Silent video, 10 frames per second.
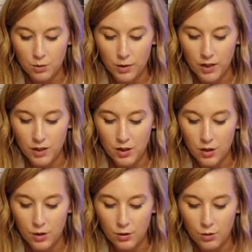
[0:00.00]
We
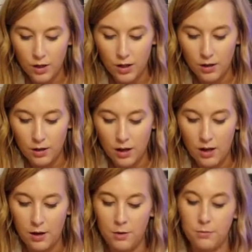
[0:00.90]
do
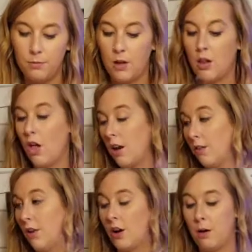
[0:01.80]
a lot of
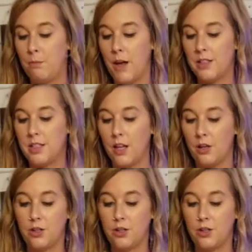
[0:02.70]
our best sellers